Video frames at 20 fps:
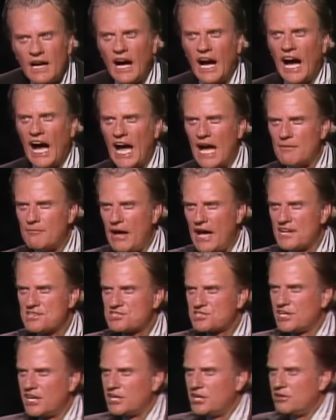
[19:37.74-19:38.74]
I'm
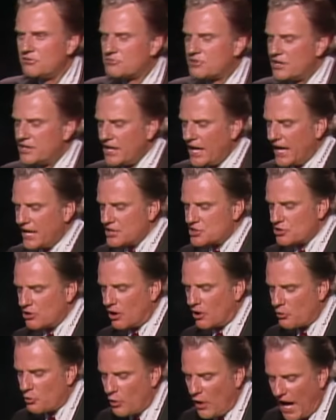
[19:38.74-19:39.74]
asking you today to
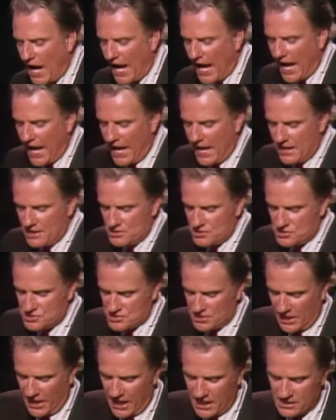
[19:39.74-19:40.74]

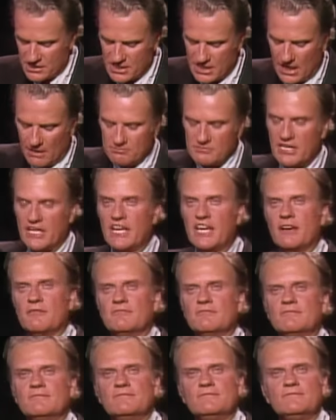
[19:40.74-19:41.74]
arise and come to him.
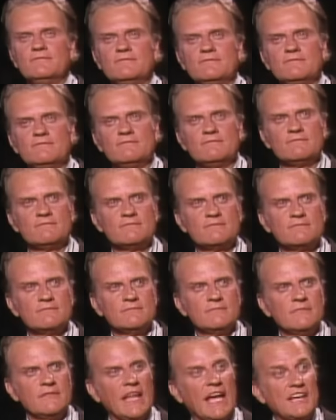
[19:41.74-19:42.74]

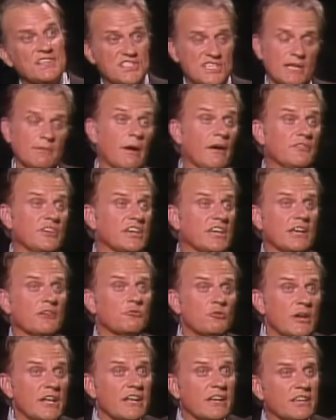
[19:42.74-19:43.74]
Now, some of you can
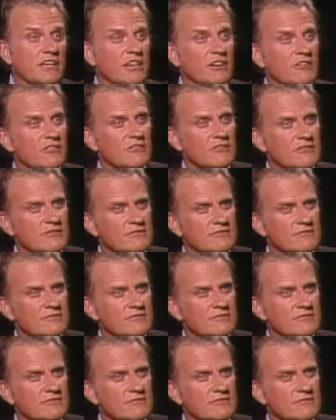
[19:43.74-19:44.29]
ridicule.